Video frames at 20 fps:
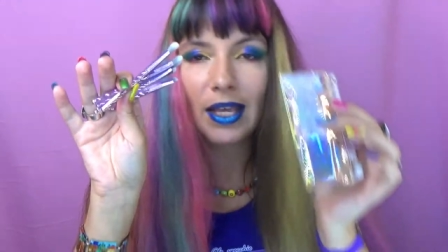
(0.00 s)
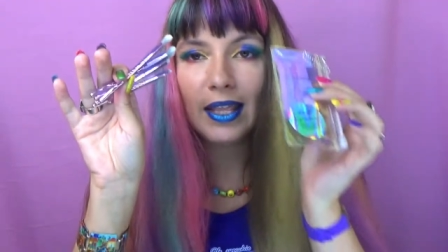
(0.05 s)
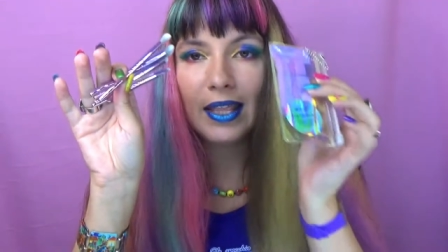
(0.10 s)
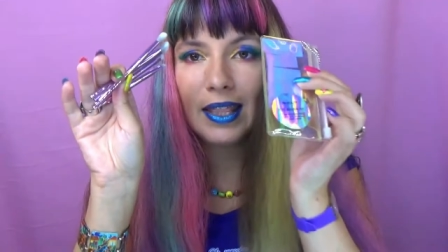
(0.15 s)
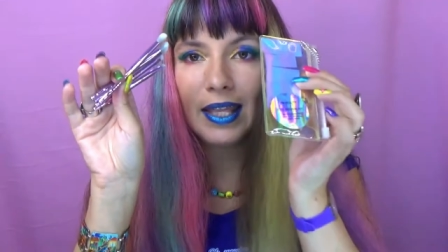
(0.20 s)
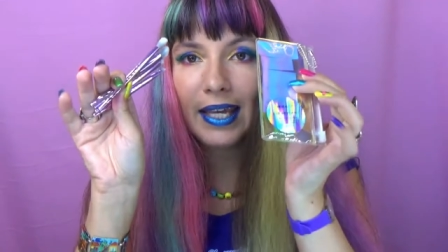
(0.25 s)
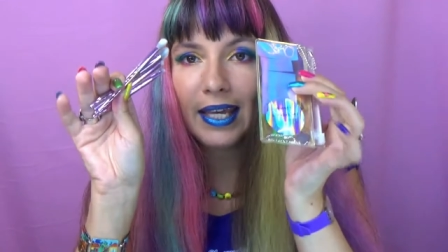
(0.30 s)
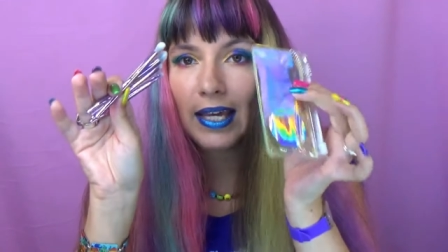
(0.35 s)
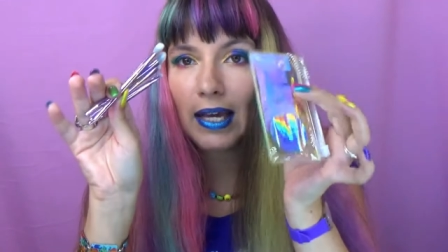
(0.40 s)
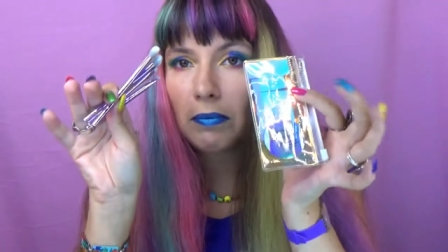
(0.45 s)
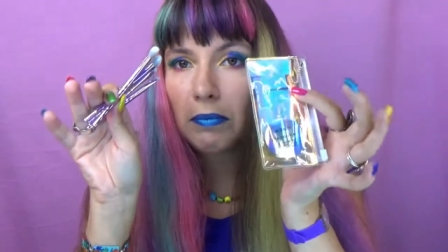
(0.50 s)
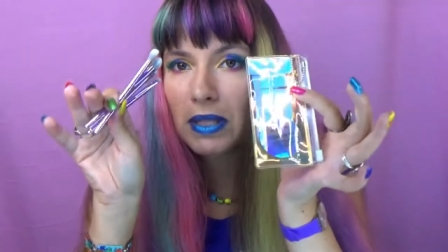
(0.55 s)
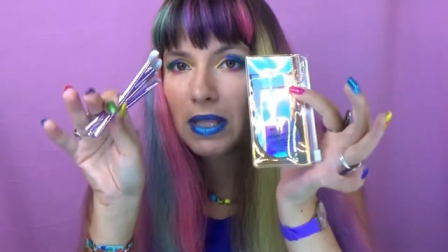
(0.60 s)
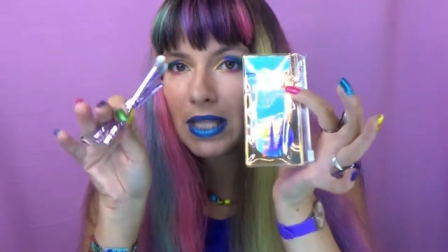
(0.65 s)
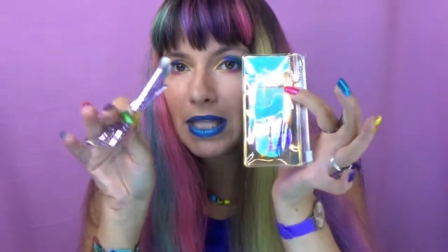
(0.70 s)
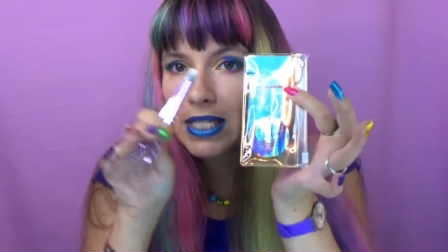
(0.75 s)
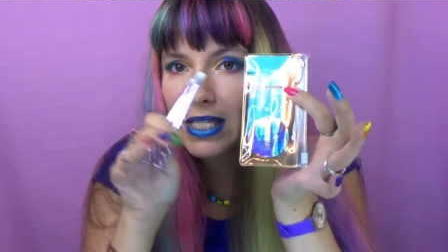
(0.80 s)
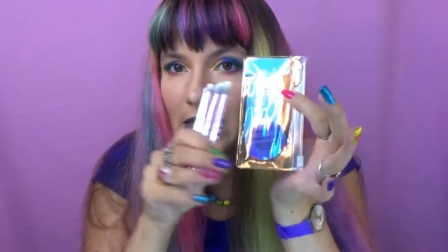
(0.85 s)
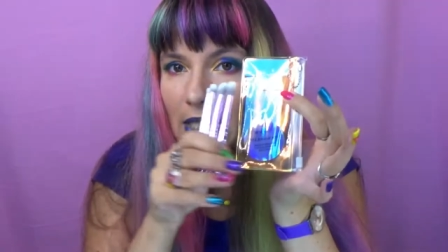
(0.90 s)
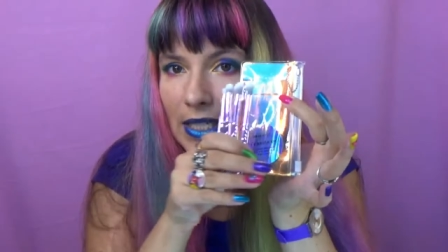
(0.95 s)
they come in
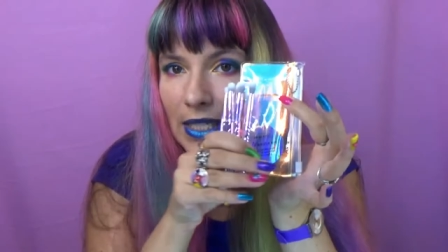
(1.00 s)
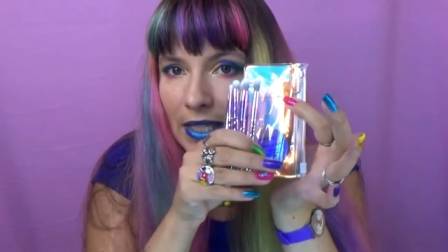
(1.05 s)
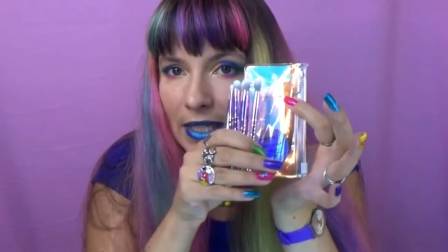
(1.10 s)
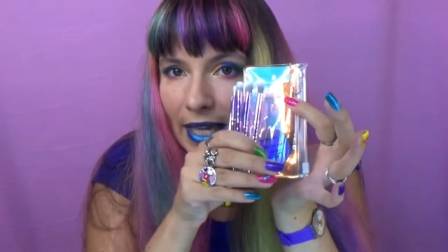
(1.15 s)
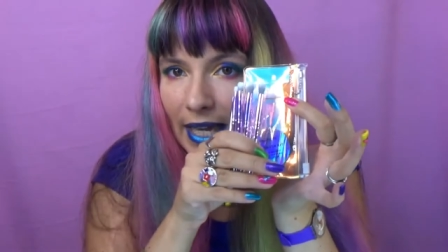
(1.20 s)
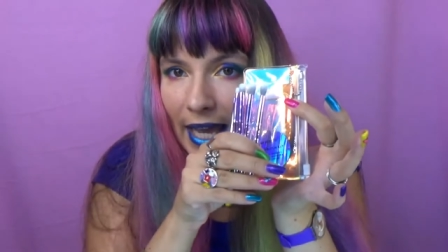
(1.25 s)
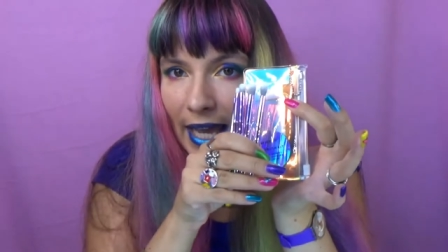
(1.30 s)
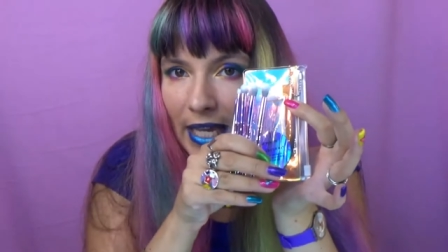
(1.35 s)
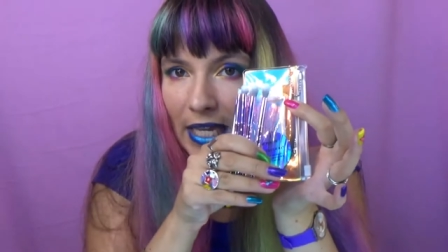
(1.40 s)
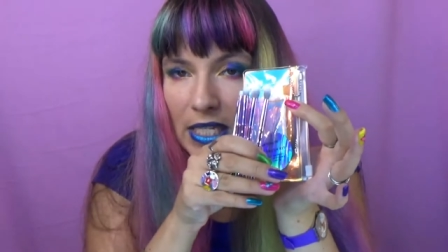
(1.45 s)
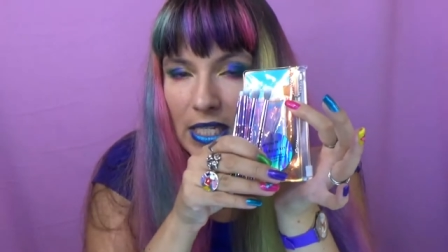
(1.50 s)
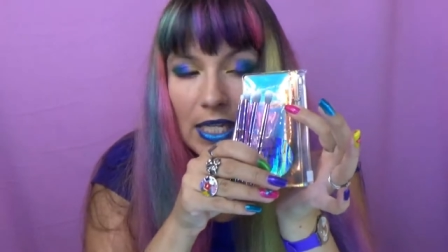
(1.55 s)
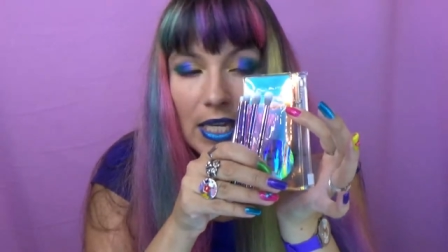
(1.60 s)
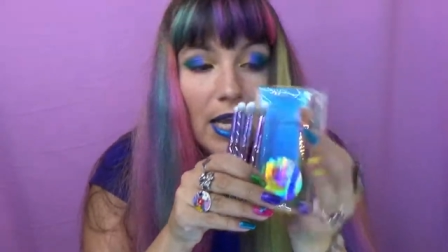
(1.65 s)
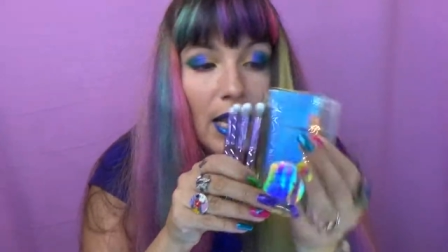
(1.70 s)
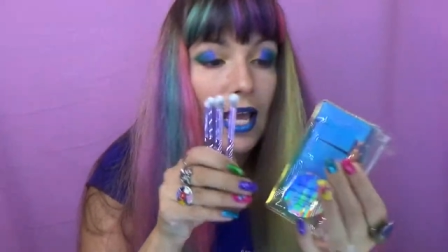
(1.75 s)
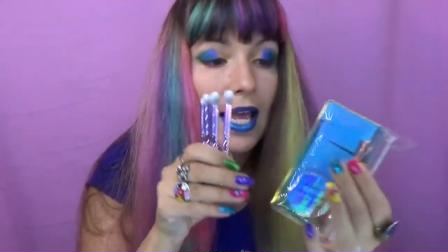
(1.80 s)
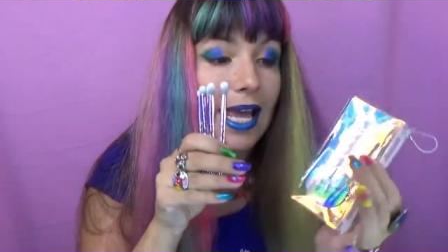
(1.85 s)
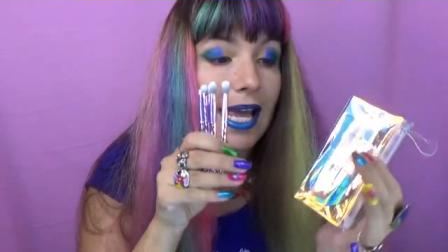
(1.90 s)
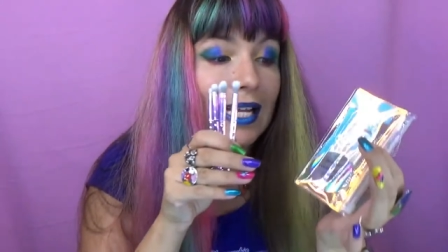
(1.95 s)
this little case
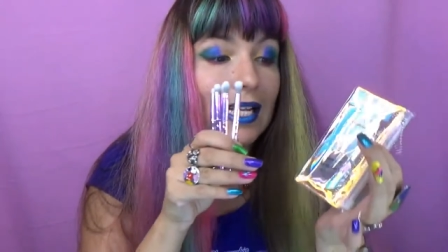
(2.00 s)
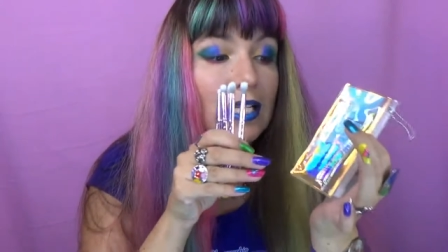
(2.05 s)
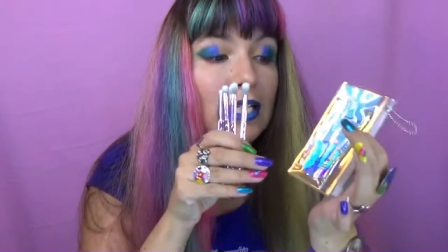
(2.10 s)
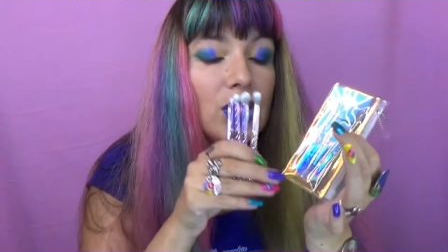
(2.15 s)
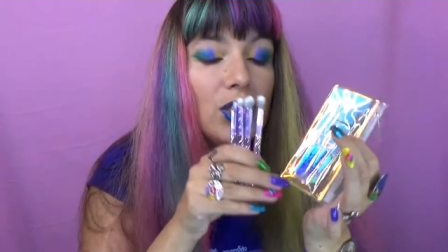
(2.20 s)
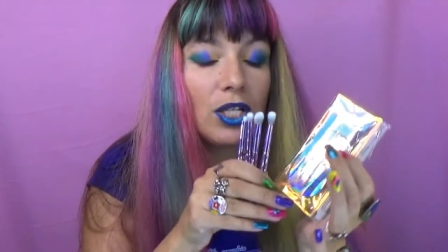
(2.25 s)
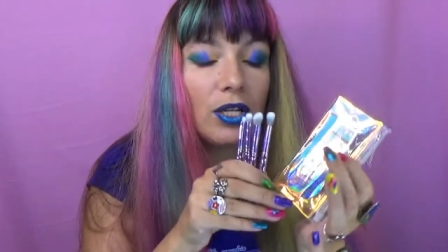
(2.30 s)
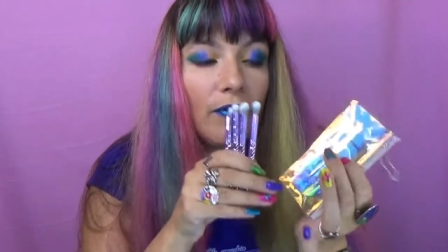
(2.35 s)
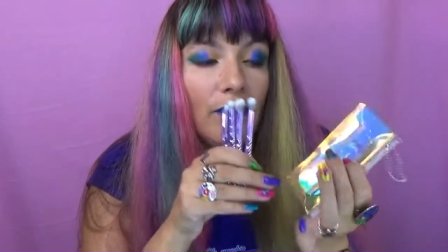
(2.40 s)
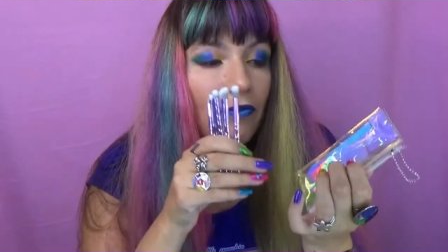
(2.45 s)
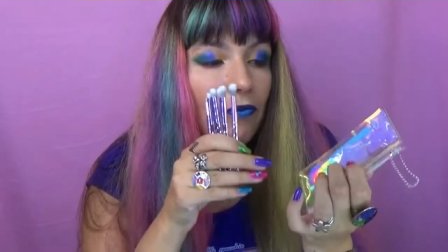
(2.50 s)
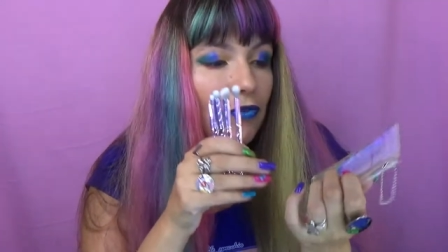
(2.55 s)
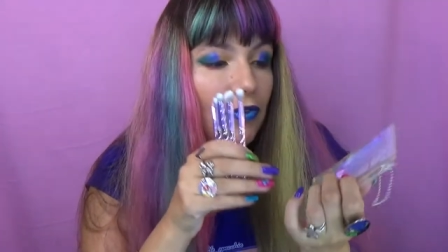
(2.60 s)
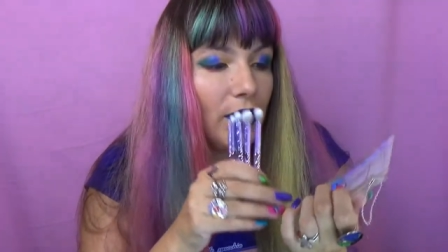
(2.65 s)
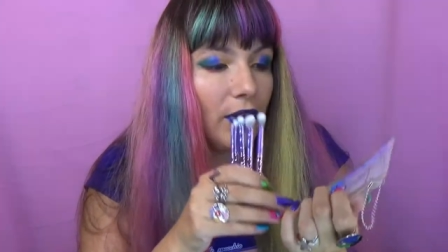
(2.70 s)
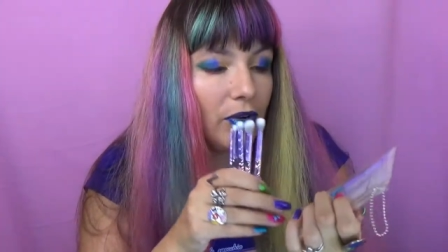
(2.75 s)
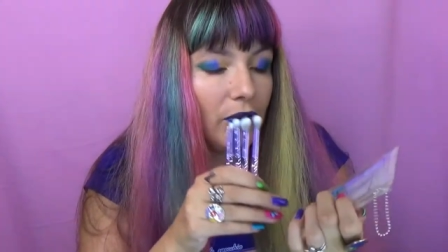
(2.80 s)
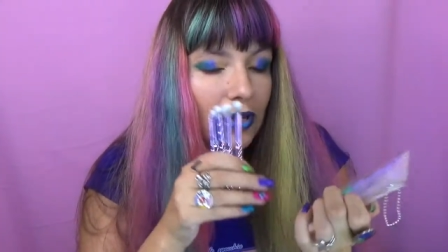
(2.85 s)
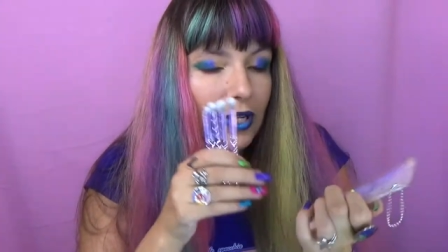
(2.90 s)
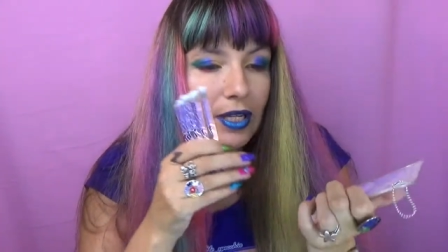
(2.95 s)
and it's
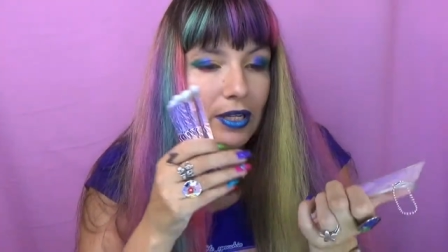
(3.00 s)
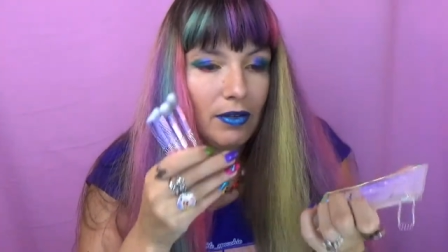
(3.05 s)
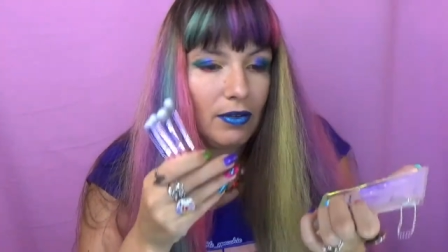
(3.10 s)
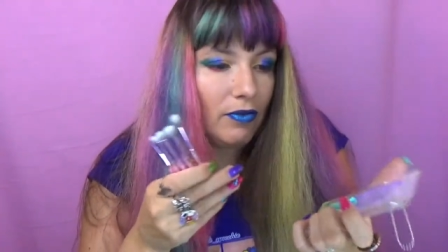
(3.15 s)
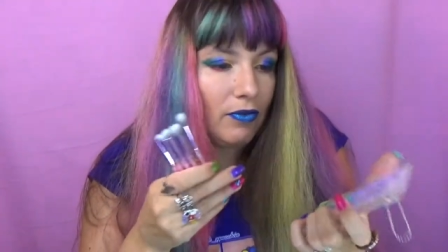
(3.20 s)
very,